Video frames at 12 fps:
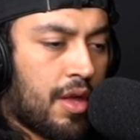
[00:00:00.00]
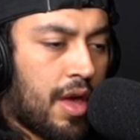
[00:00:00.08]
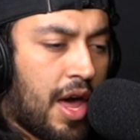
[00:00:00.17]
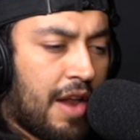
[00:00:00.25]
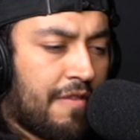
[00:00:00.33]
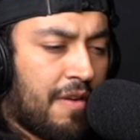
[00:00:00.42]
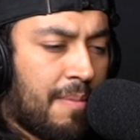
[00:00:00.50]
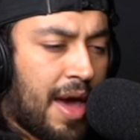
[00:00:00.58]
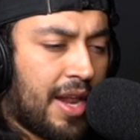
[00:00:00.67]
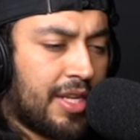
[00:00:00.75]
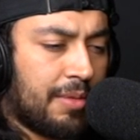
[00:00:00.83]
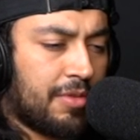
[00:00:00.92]
At every bad
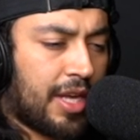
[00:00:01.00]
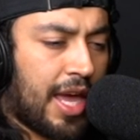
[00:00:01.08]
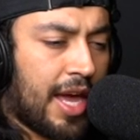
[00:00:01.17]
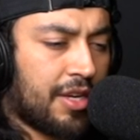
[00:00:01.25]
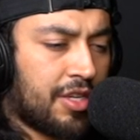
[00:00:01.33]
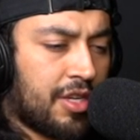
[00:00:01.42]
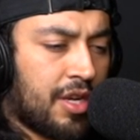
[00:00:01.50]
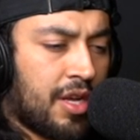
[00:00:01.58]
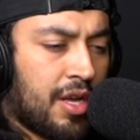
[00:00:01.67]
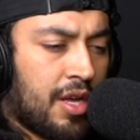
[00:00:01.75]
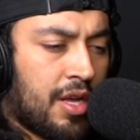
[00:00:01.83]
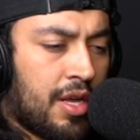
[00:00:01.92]
attempt to catch
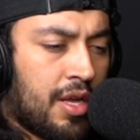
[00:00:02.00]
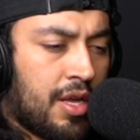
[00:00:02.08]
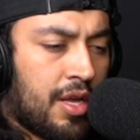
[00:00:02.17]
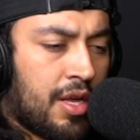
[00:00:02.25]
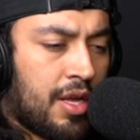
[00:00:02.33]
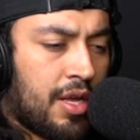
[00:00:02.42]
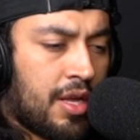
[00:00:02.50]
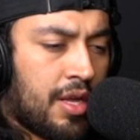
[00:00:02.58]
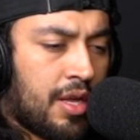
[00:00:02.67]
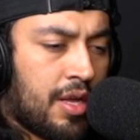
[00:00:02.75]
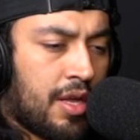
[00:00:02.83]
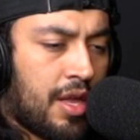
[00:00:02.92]

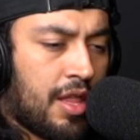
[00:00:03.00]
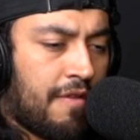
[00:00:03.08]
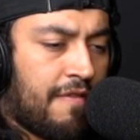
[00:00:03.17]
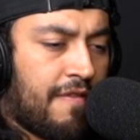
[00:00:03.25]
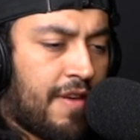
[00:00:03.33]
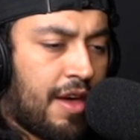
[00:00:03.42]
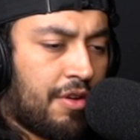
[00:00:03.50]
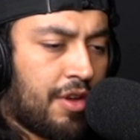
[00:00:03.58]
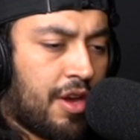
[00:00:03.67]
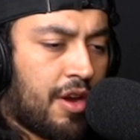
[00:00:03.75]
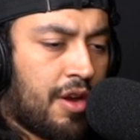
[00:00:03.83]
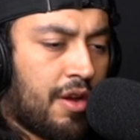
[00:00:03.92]
and the
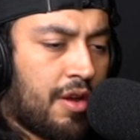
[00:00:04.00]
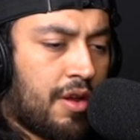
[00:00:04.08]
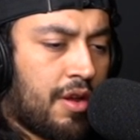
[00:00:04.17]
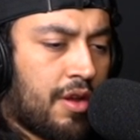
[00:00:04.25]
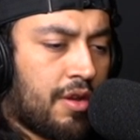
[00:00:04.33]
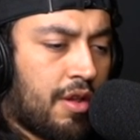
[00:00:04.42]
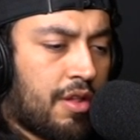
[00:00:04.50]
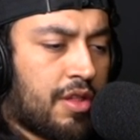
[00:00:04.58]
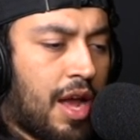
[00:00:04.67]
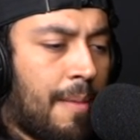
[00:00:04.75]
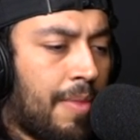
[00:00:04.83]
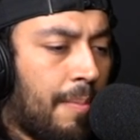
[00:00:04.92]
failure to
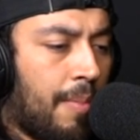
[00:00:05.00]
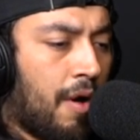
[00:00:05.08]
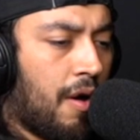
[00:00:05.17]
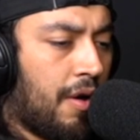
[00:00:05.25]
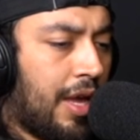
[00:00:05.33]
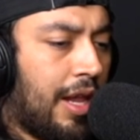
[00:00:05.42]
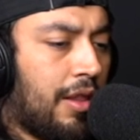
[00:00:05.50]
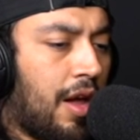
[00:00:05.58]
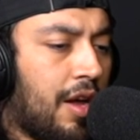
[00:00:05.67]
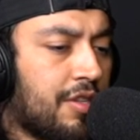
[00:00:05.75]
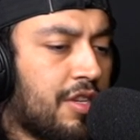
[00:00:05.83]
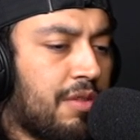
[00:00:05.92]
stop the ball, he
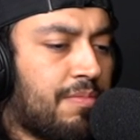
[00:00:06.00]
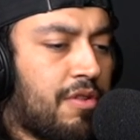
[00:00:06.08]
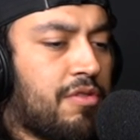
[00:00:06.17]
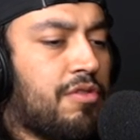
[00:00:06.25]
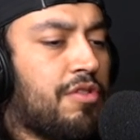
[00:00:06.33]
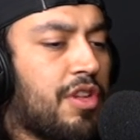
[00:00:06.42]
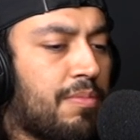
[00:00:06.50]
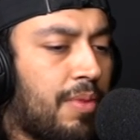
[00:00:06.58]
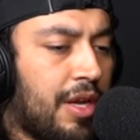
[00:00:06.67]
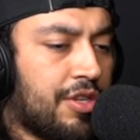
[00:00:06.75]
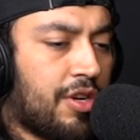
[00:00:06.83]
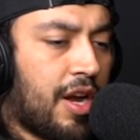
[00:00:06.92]
launched his personal
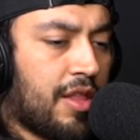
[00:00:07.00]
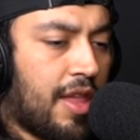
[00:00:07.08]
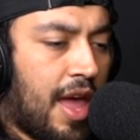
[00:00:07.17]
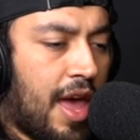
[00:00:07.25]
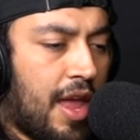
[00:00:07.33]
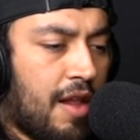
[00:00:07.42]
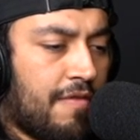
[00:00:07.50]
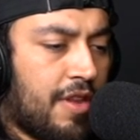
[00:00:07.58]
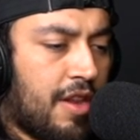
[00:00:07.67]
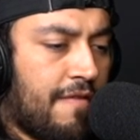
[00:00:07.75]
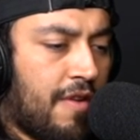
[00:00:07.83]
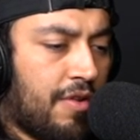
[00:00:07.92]
displeasure at the head of the
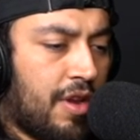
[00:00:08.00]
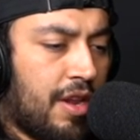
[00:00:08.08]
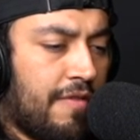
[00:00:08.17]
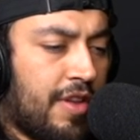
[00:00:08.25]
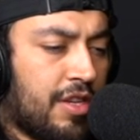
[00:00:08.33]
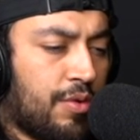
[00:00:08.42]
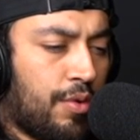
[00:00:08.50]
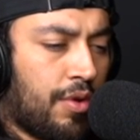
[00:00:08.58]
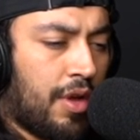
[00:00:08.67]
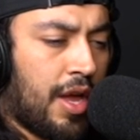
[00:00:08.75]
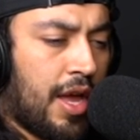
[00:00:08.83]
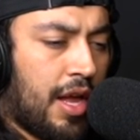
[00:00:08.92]
devoted individual
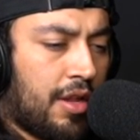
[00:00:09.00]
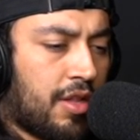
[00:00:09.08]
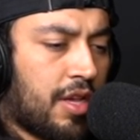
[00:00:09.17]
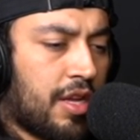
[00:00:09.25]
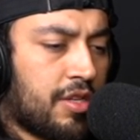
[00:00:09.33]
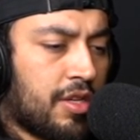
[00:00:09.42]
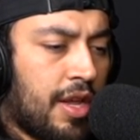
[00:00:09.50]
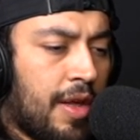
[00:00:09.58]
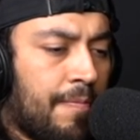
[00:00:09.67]
in such